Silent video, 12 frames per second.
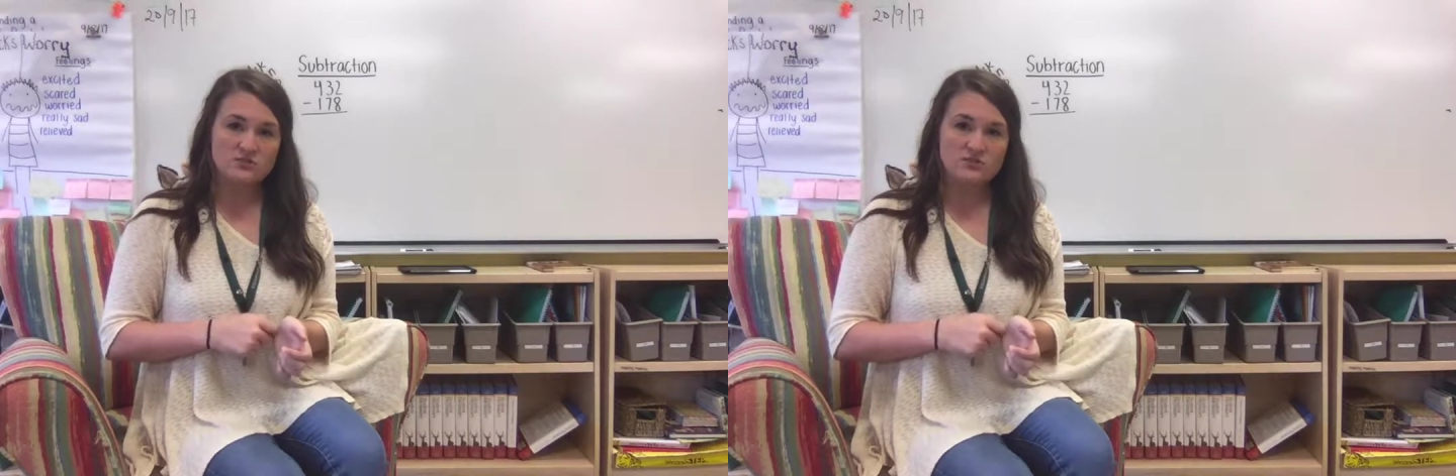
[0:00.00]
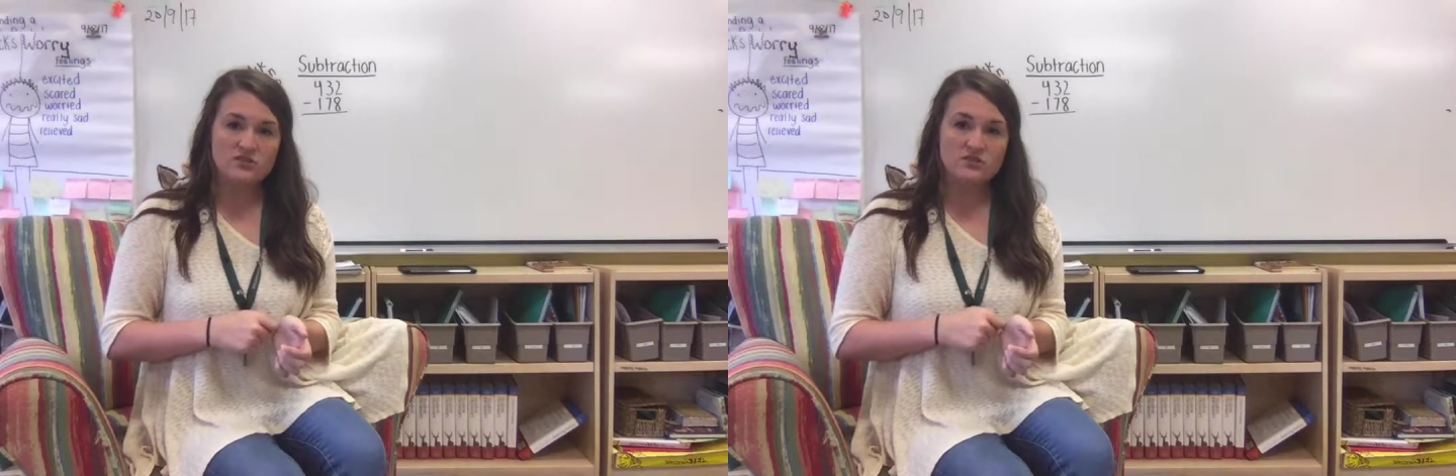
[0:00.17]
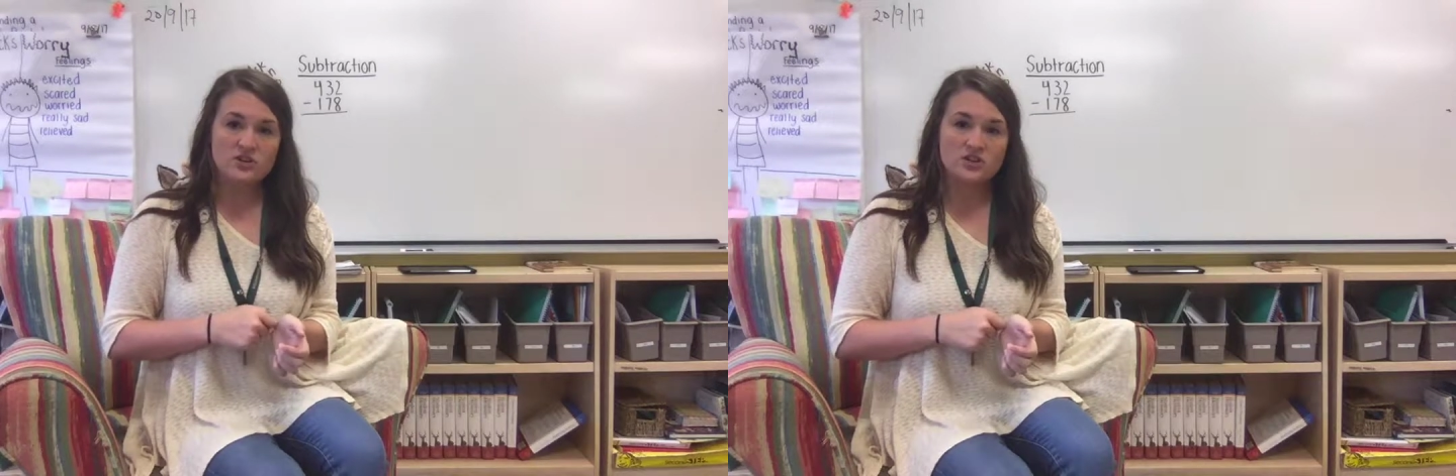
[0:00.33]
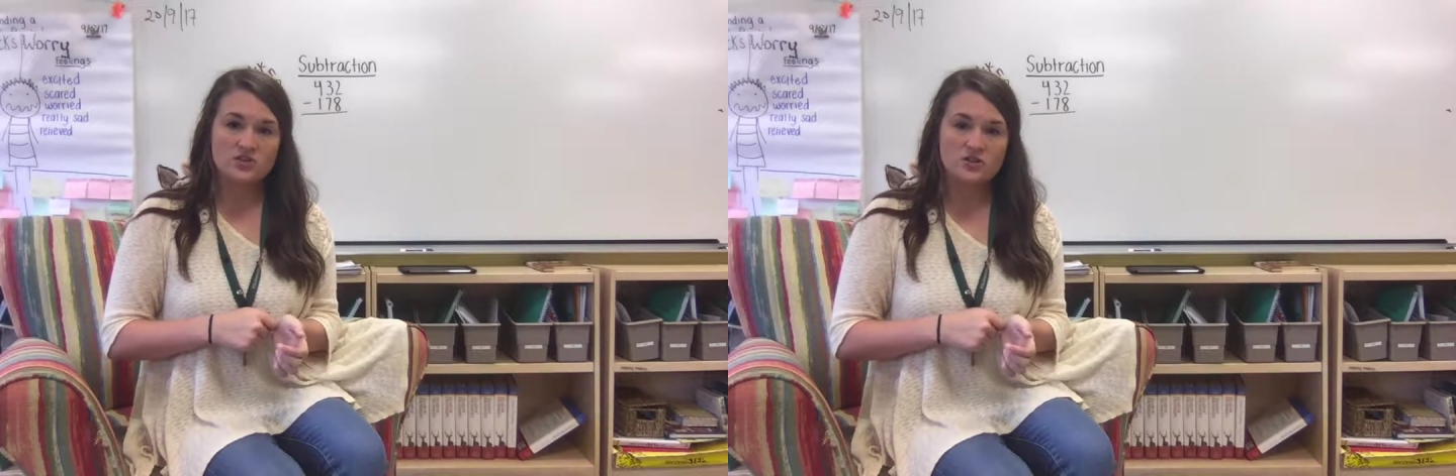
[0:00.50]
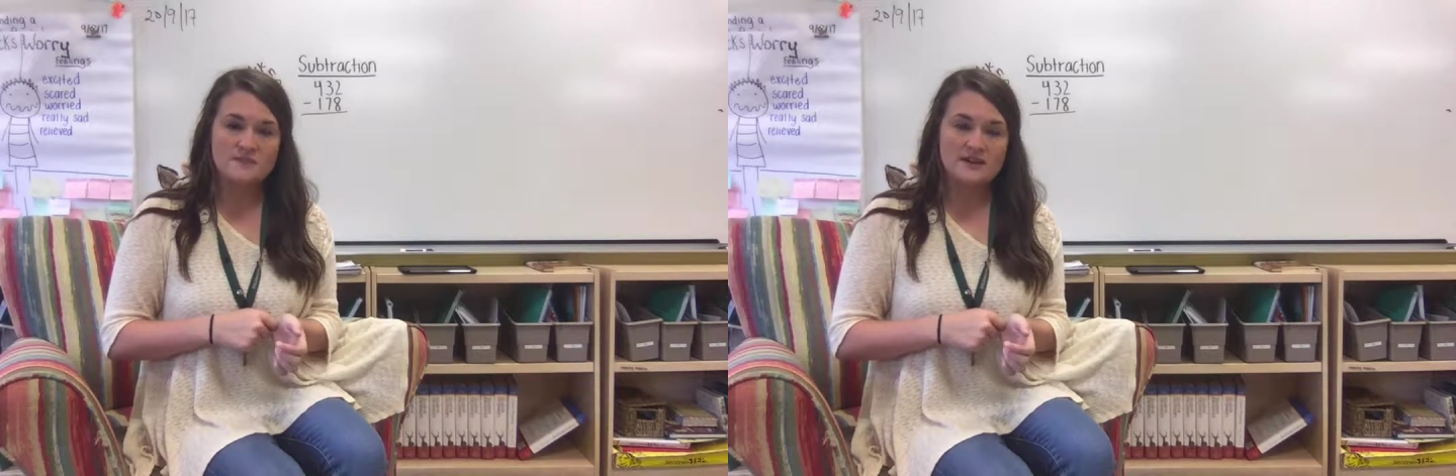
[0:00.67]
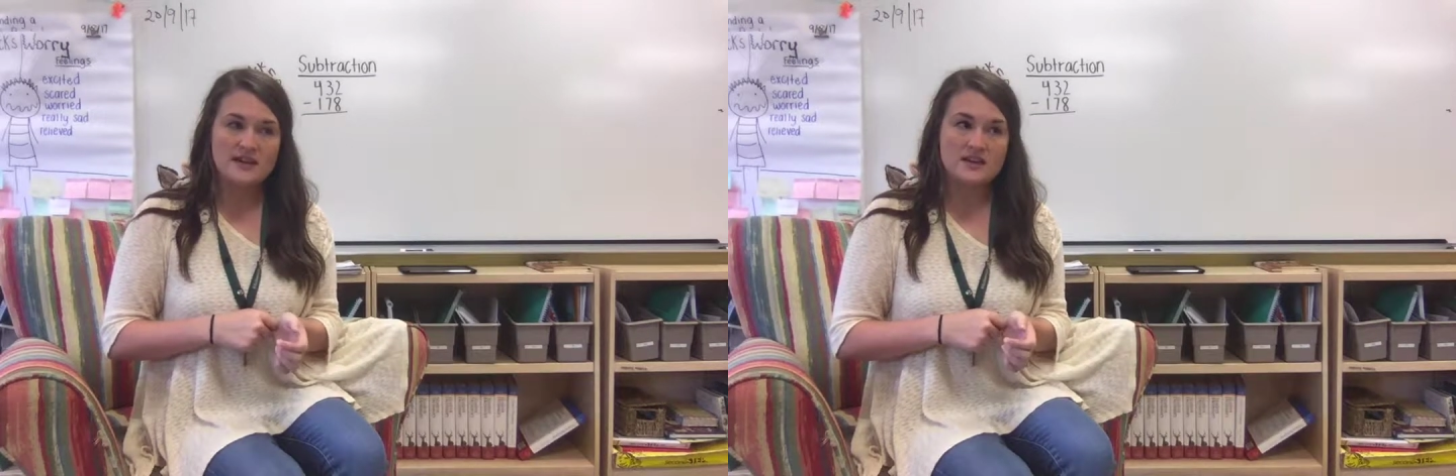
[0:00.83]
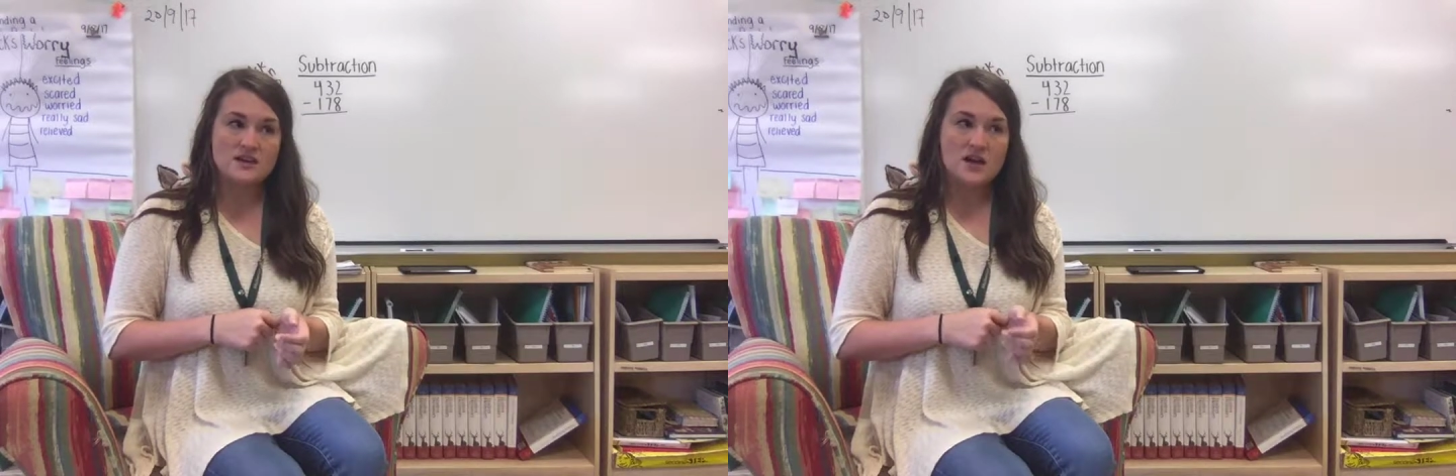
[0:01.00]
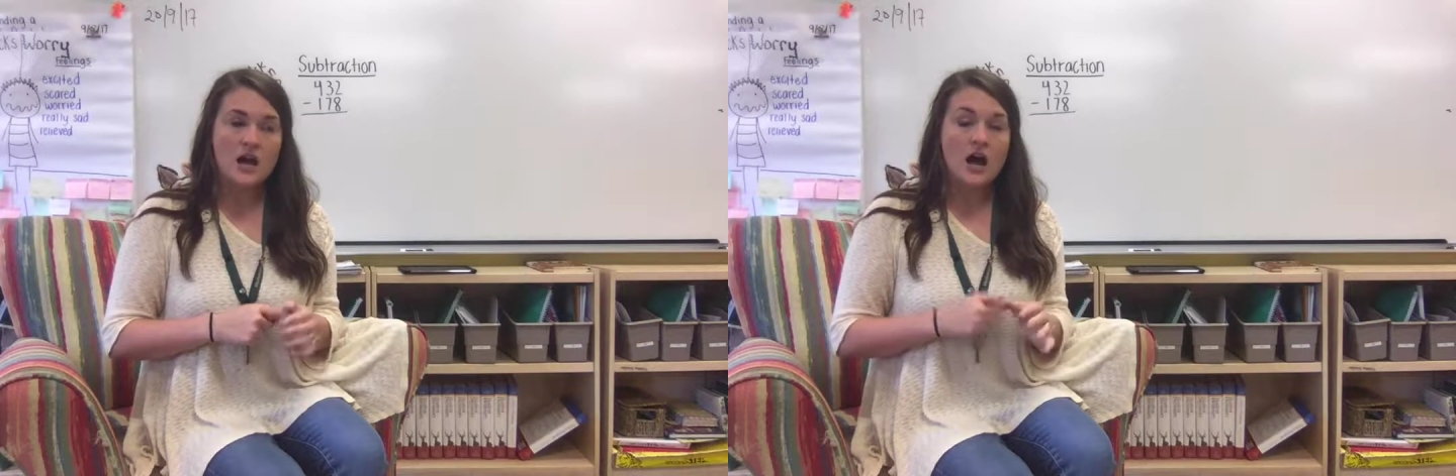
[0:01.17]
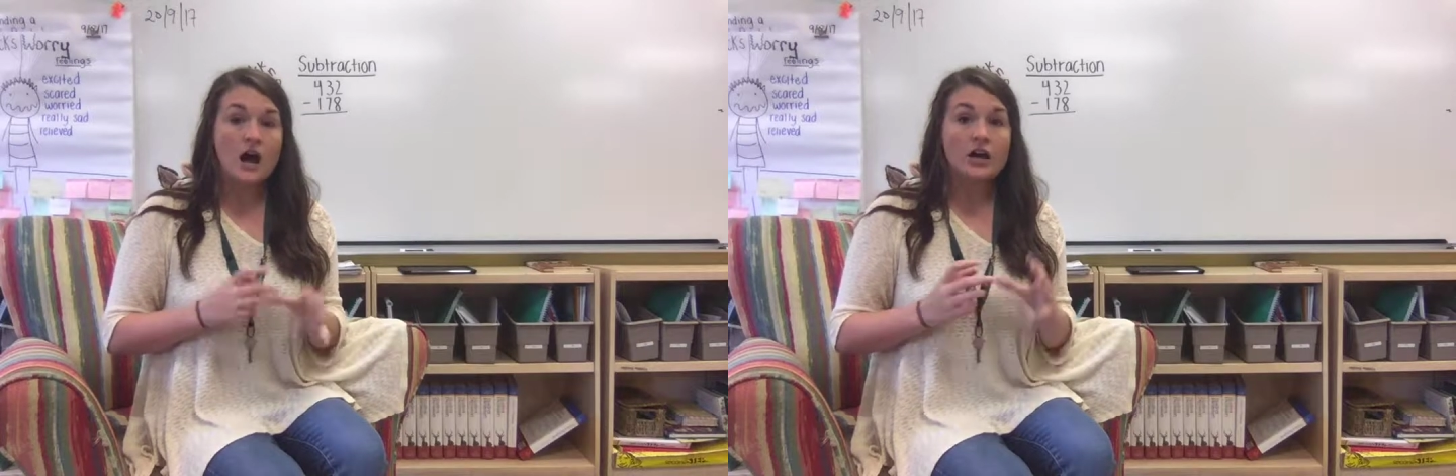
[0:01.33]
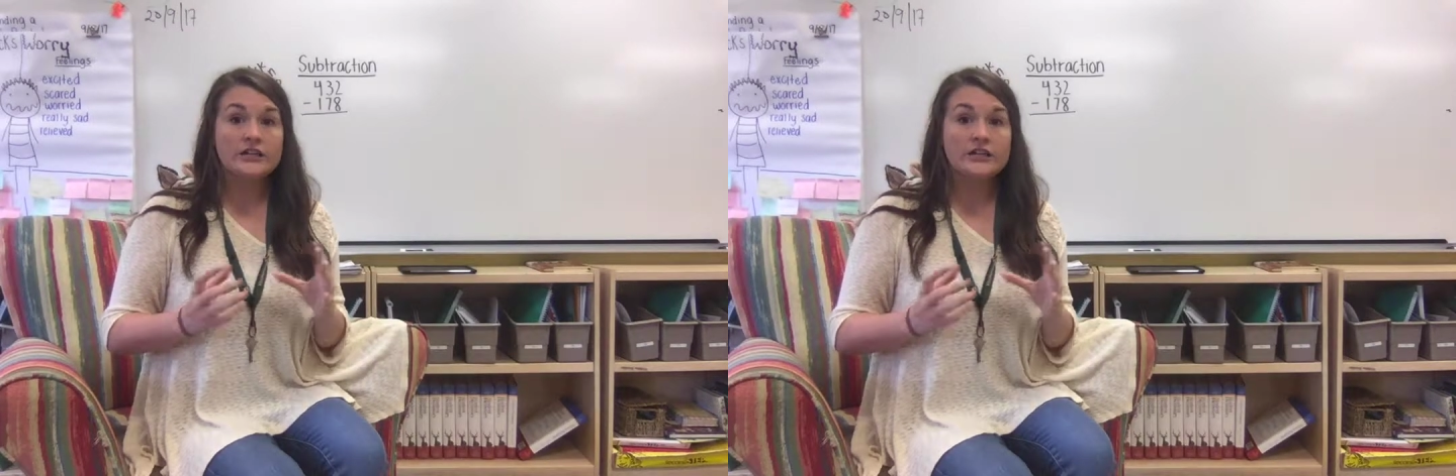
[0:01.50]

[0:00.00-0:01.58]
with regrouping, are